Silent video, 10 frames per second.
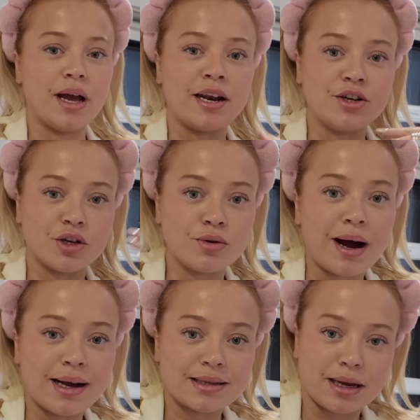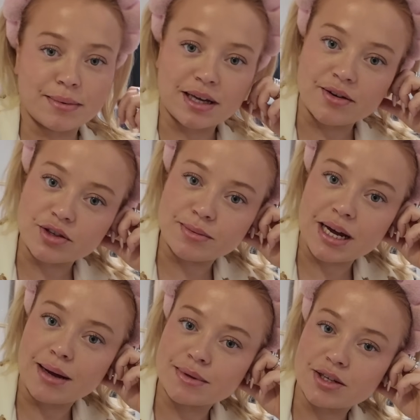And I do isolate myself
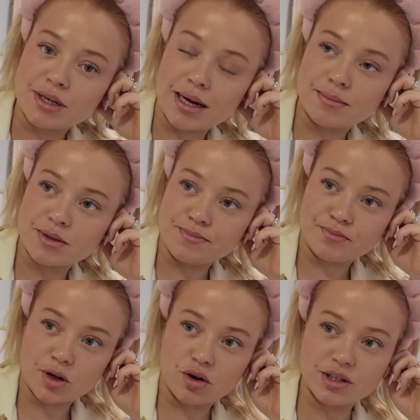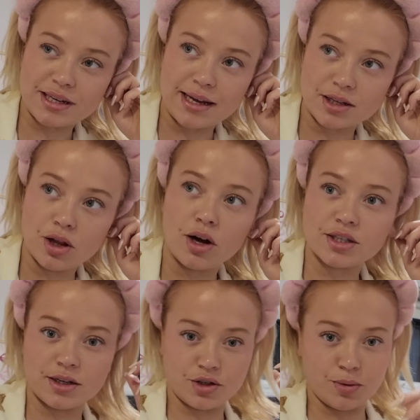sometimes, because it takes a lot
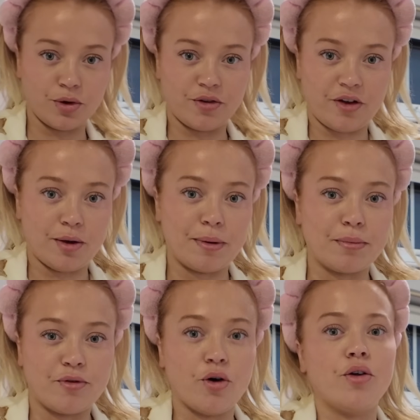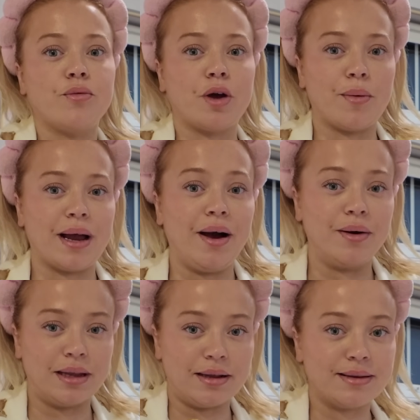to do all the filming before going
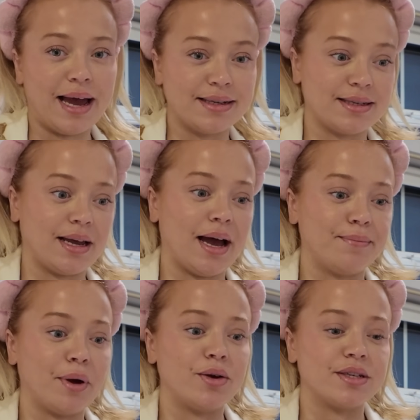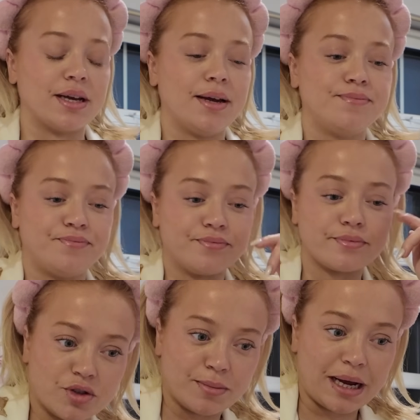out and then editing it and posting it.
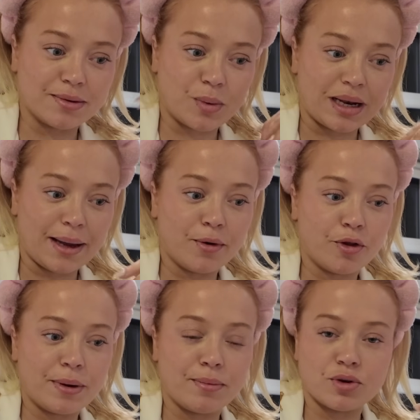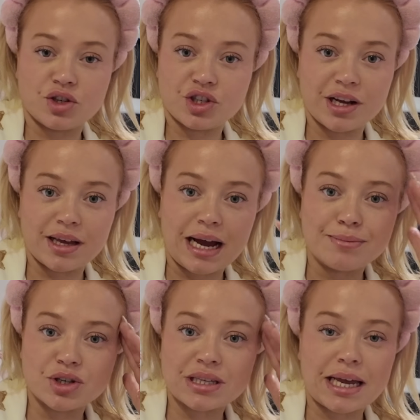Sometimes when like other people are just chilling,
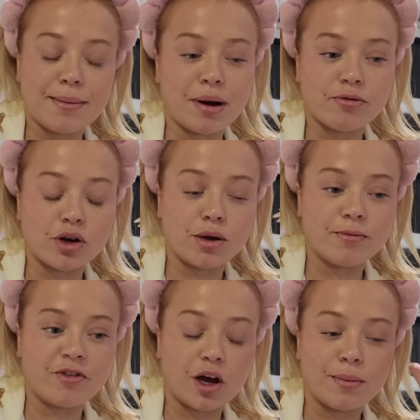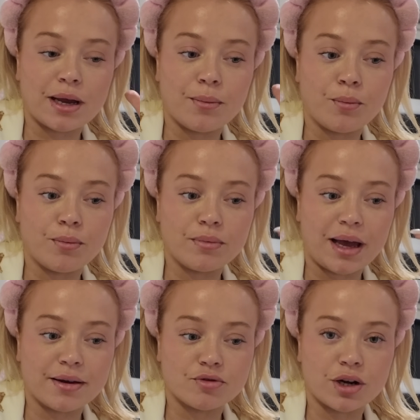I'm just like in my room filming and
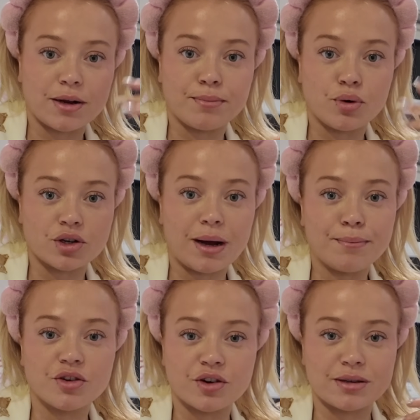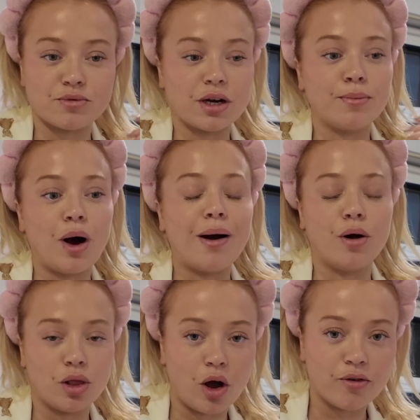like trying to push out stuff, because I'm trying to put out
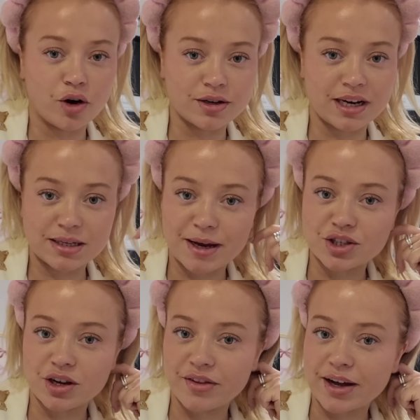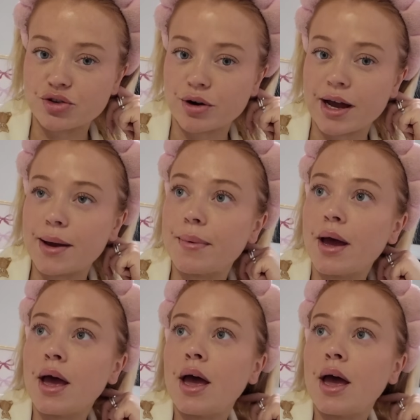a lot of content, especially on that trip.